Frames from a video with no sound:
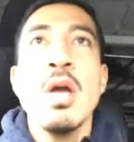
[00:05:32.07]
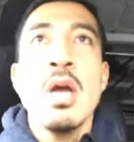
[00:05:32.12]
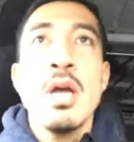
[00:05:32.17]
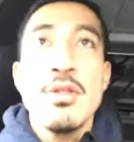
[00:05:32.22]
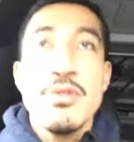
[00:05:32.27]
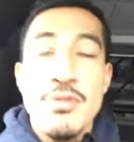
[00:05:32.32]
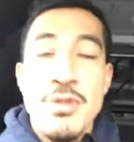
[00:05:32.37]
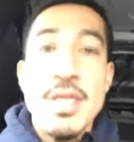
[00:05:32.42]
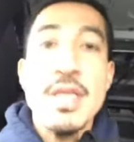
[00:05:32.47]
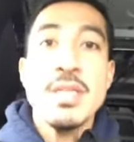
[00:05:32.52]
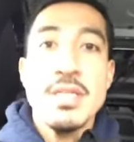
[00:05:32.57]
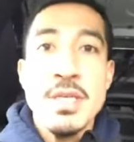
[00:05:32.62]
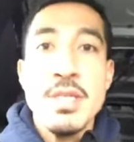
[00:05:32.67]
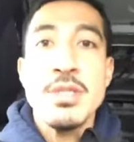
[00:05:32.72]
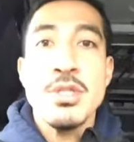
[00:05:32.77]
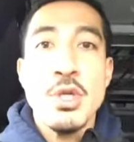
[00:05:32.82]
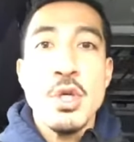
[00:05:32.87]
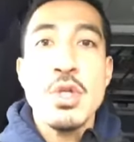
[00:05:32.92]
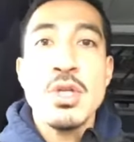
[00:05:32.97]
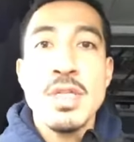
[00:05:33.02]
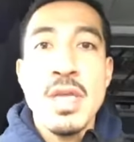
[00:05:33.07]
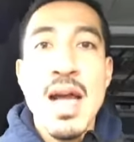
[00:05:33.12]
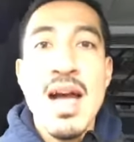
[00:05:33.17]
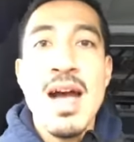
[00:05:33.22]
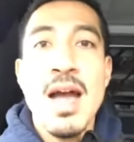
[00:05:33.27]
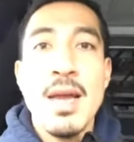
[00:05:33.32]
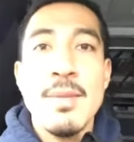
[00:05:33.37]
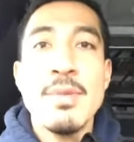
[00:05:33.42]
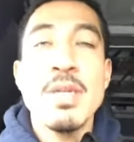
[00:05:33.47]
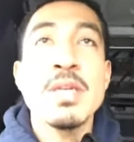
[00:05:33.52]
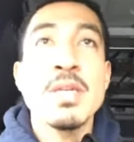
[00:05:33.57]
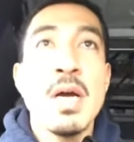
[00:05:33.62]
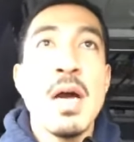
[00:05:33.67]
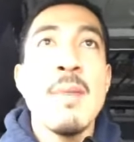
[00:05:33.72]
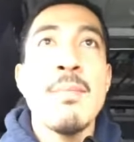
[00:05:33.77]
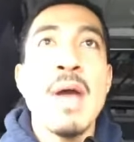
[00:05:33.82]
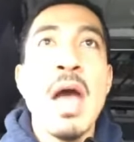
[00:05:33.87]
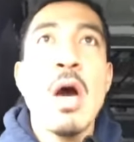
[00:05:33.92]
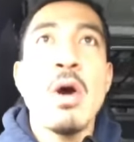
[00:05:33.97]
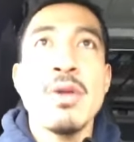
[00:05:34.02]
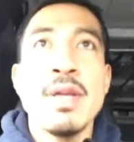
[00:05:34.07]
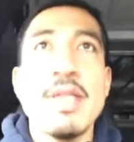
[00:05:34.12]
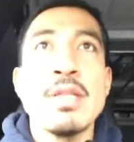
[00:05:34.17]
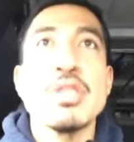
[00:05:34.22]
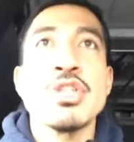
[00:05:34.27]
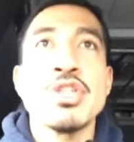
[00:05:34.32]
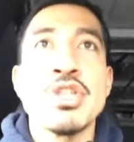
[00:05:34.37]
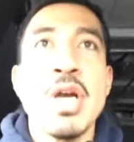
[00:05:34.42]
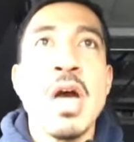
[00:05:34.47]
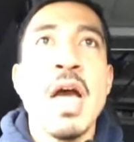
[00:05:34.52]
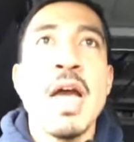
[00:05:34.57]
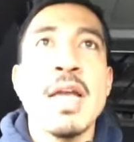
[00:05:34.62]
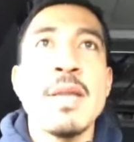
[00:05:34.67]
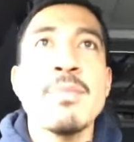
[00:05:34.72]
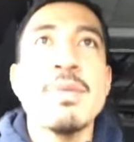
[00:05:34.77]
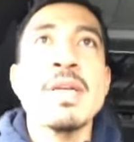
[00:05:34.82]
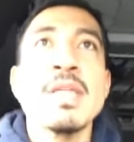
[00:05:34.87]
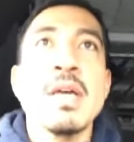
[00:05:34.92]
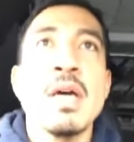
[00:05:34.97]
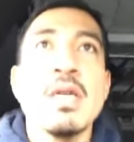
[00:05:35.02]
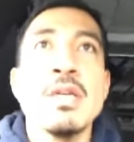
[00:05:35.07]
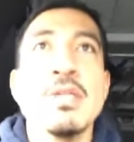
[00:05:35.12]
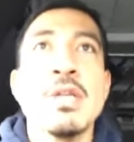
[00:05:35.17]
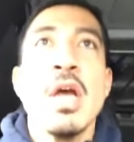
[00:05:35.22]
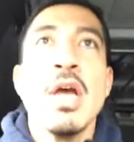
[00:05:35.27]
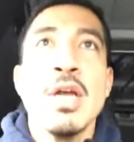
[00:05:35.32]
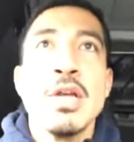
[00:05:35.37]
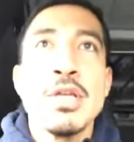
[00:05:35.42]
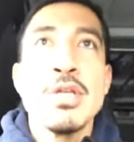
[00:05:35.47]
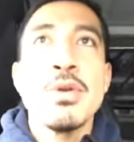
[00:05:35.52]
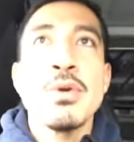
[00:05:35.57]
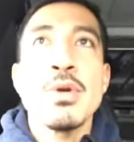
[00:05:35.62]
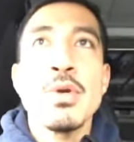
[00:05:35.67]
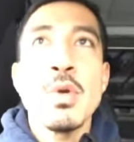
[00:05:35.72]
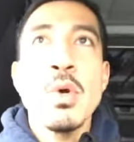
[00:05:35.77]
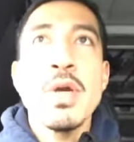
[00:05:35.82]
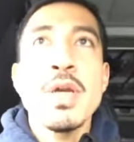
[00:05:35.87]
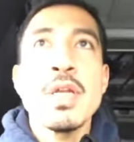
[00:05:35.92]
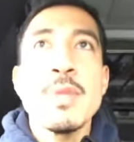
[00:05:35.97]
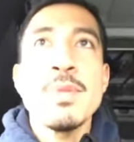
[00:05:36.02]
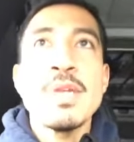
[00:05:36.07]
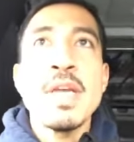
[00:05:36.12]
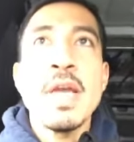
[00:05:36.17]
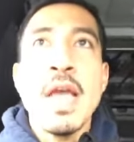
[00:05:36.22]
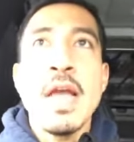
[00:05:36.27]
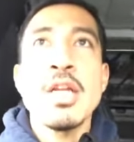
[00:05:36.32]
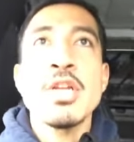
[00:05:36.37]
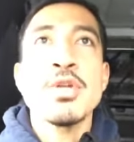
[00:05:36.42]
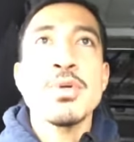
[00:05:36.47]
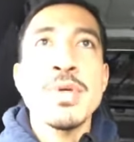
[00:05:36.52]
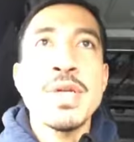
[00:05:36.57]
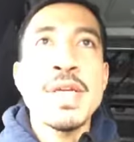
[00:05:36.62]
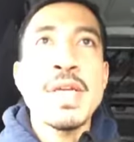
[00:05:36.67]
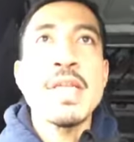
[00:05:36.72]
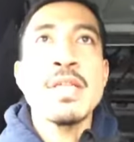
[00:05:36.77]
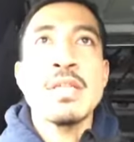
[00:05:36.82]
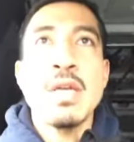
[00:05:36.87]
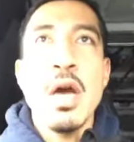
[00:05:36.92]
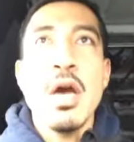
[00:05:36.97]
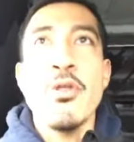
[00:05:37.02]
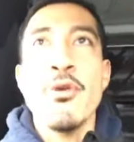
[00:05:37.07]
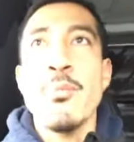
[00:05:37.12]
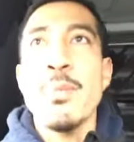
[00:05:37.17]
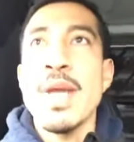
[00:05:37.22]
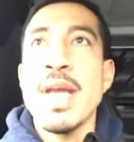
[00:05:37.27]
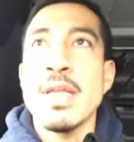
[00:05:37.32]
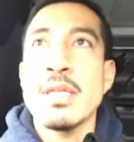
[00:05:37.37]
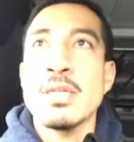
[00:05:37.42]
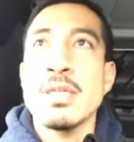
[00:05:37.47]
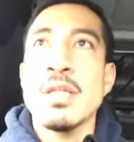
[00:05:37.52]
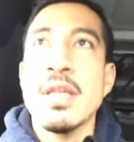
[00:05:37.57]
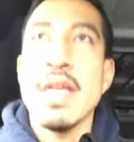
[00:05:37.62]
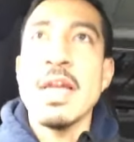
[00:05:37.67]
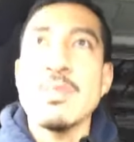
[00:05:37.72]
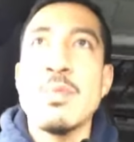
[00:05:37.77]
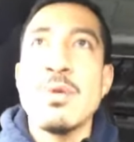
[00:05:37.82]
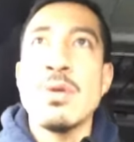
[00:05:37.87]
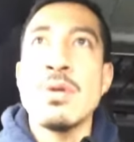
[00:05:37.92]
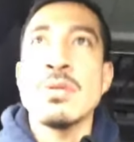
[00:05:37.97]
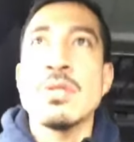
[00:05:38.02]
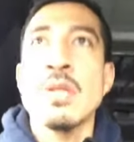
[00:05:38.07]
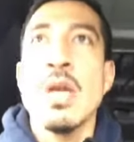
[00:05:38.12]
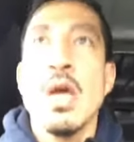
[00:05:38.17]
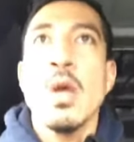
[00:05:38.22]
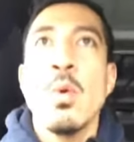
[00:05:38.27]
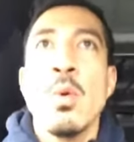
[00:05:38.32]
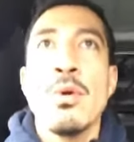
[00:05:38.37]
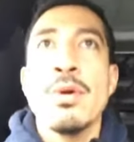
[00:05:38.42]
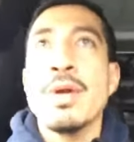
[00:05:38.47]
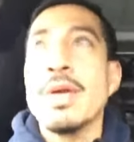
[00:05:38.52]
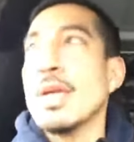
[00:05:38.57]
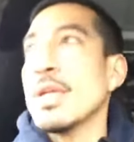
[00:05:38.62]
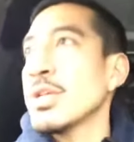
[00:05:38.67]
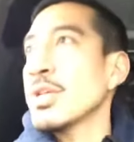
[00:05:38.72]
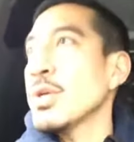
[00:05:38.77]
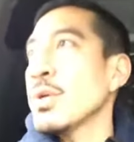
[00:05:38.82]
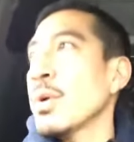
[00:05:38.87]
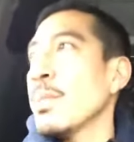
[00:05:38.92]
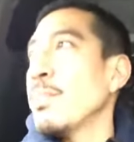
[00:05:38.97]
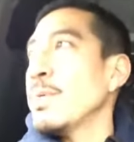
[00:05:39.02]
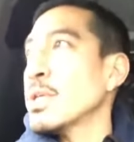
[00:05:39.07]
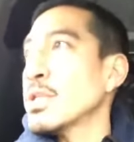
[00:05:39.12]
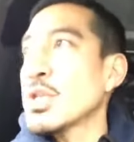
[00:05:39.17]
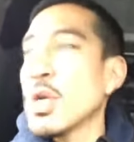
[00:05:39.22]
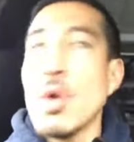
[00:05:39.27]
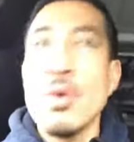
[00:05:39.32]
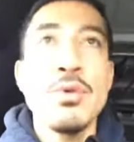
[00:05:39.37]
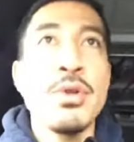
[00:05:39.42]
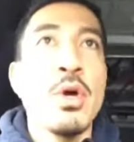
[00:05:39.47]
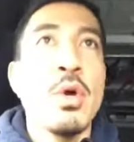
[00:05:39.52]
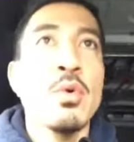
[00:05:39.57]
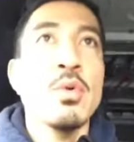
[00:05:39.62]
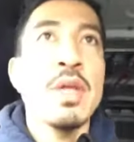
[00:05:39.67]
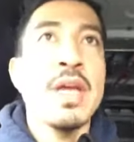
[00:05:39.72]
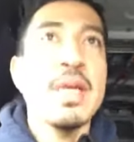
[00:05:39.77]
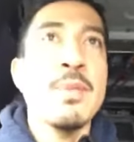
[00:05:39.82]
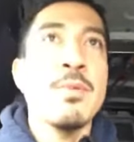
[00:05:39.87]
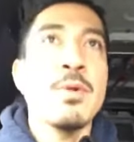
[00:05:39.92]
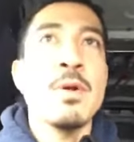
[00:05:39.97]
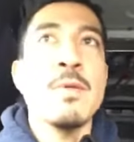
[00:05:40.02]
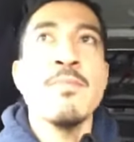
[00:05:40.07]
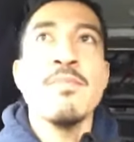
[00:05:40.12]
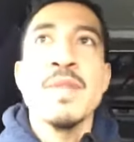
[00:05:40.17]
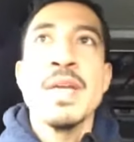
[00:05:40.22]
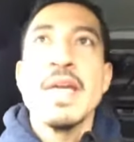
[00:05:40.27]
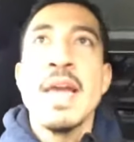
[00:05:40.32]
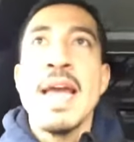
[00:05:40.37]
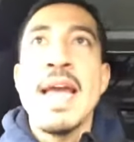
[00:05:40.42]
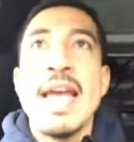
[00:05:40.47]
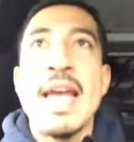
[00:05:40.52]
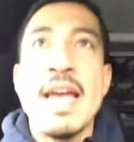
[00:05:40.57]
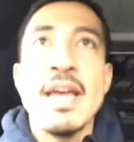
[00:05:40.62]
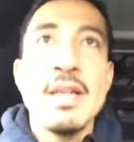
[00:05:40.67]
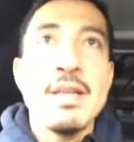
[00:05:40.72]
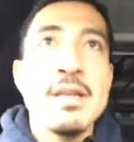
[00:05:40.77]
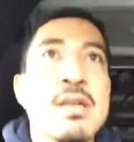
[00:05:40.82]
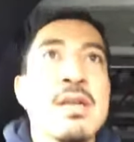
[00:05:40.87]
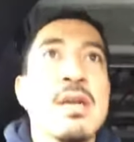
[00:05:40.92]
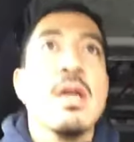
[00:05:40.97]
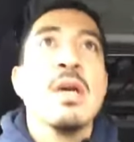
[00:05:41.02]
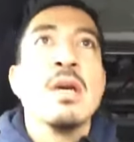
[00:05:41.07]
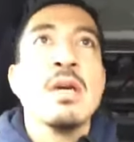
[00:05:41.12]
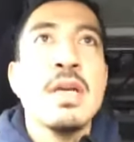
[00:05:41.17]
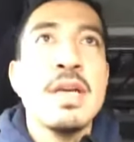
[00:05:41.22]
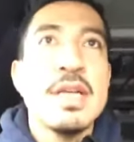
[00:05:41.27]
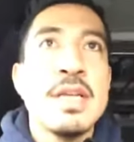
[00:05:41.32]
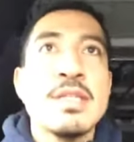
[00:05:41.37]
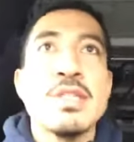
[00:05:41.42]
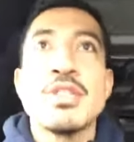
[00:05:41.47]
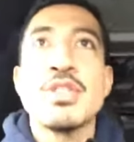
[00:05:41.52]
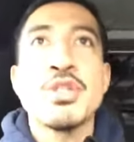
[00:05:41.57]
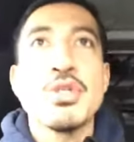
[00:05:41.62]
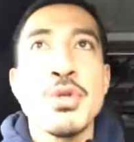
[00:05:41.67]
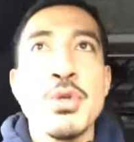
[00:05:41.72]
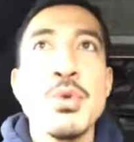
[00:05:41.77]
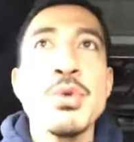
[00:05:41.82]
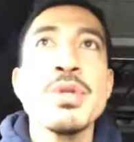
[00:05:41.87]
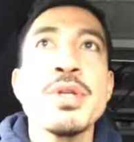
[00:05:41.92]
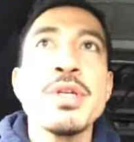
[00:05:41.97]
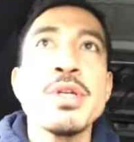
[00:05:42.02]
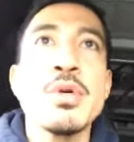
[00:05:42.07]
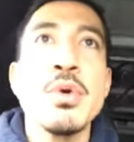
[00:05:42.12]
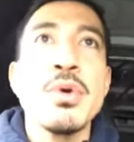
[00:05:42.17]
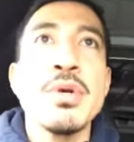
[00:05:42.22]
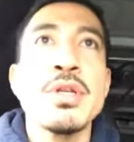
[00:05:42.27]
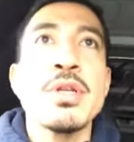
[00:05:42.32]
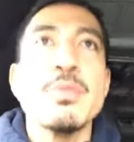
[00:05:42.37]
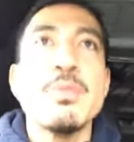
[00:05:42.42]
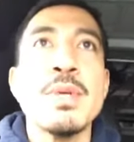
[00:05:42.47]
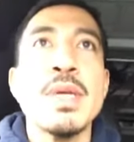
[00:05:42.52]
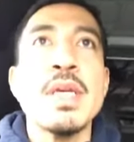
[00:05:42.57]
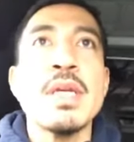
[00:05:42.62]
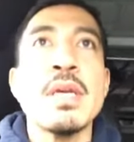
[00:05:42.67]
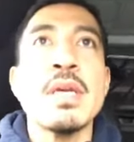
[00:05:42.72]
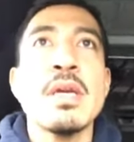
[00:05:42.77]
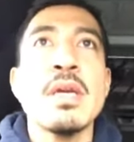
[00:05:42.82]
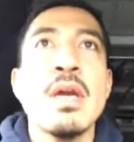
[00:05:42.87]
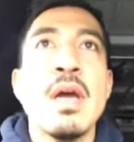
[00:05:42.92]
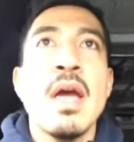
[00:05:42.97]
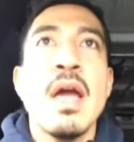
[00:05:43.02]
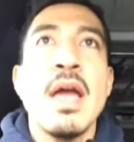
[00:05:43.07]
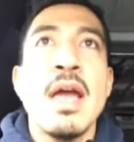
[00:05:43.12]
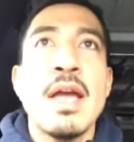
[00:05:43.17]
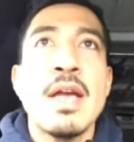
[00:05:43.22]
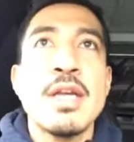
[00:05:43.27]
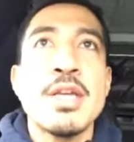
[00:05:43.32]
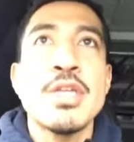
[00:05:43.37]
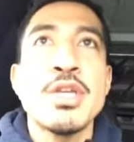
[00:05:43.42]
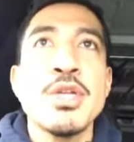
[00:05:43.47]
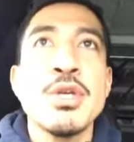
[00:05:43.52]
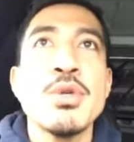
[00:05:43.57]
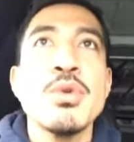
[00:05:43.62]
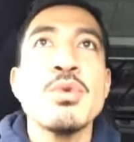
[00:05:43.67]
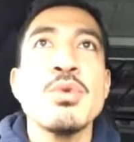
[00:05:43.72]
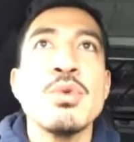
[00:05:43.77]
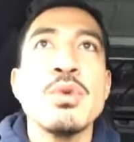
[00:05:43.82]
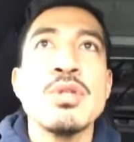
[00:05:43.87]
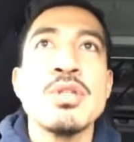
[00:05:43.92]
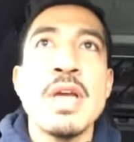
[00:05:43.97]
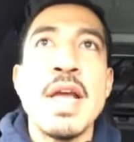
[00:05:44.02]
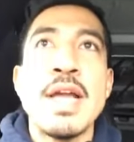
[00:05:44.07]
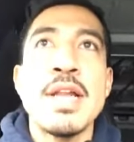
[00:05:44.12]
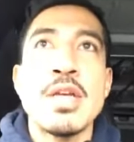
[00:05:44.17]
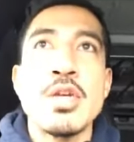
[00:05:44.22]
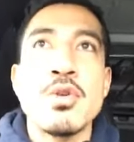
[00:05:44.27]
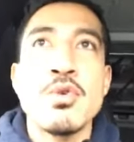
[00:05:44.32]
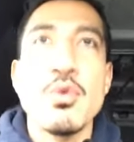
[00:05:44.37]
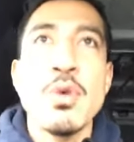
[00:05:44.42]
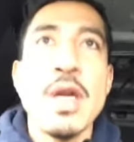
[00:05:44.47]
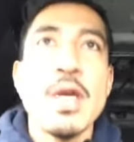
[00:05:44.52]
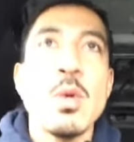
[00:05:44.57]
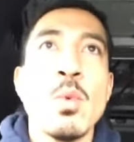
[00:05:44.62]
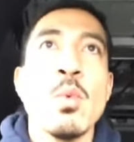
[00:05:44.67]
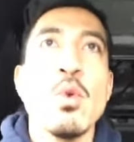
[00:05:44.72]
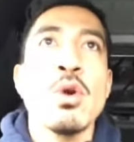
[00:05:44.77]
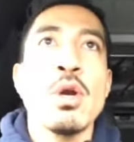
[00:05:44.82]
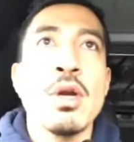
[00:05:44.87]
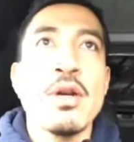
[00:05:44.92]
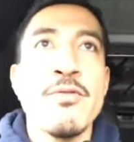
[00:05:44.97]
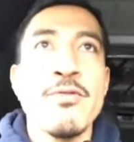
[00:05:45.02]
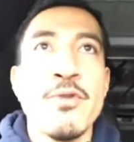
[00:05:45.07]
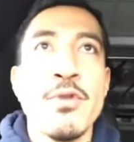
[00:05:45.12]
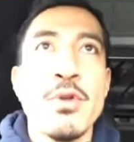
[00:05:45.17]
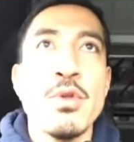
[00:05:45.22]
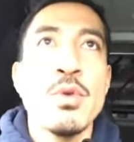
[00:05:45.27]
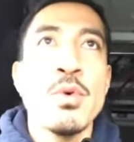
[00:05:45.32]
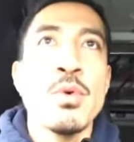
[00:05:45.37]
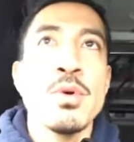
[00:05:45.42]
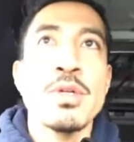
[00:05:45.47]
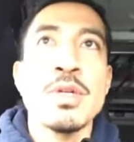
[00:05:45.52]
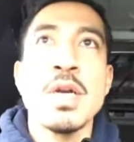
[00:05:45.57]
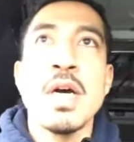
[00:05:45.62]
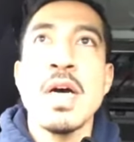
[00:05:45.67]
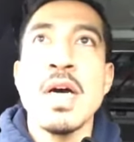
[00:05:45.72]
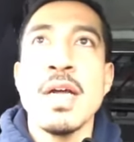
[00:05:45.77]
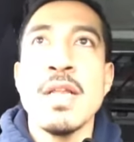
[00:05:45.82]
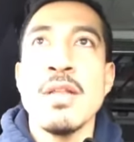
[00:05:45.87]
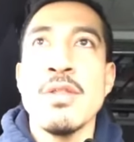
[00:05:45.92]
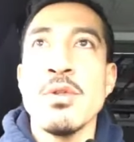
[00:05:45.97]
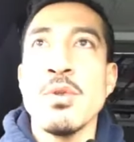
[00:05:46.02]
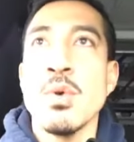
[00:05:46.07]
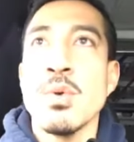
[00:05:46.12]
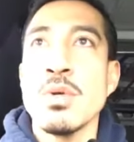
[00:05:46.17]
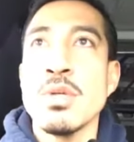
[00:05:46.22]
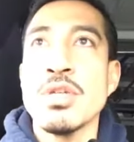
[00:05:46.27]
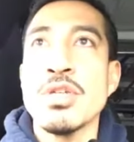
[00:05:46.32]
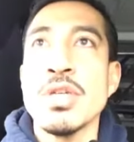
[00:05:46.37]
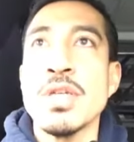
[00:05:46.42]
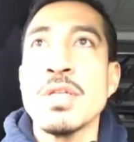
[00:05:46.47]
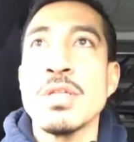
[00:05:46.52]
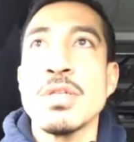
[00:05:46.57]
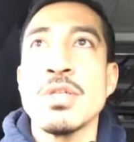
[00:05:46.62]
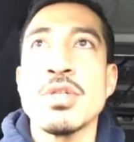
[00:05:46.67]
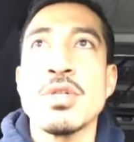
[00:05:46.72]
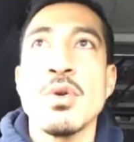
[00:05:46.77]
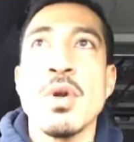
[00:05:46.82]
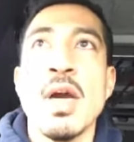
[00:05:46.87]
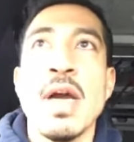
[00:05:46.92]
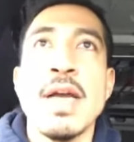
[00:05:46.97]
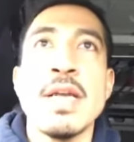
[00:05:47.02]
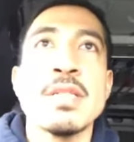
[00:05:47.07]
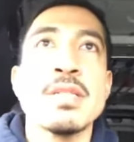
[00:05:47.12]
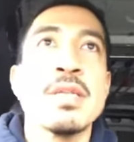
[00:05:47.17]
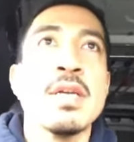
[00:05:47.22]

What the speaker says: this is your time to come out and shine, because you're going to be entering into other man's labors wherein you have bestowed no labor, and it is truly going to be a huge and a great work for the Lord God and the Lord Jesus Christ.